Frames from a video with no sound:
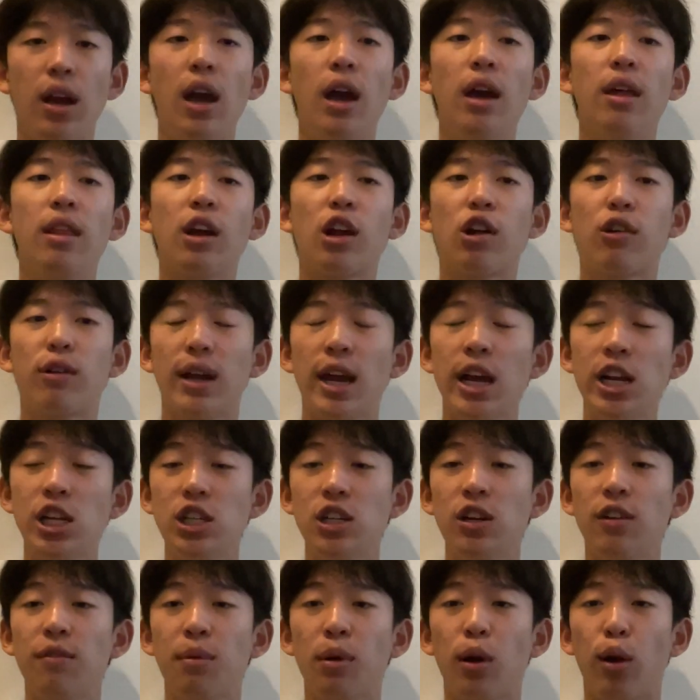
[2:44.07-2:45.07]
The creation
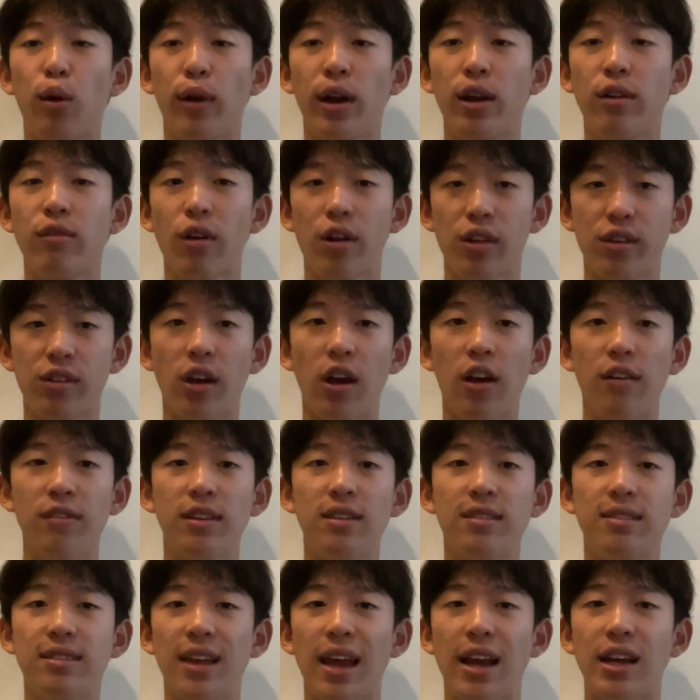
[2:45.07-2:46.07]
of marine reserves and
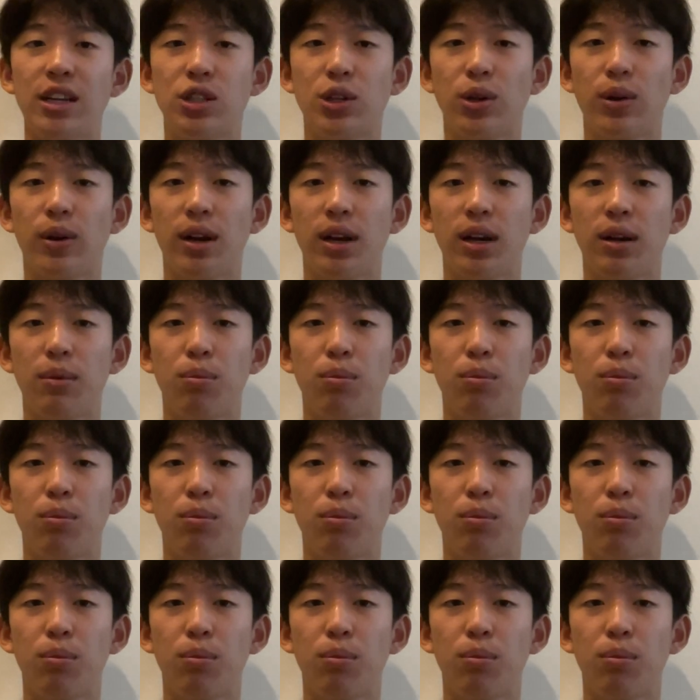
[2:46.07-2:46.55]
sanctuaries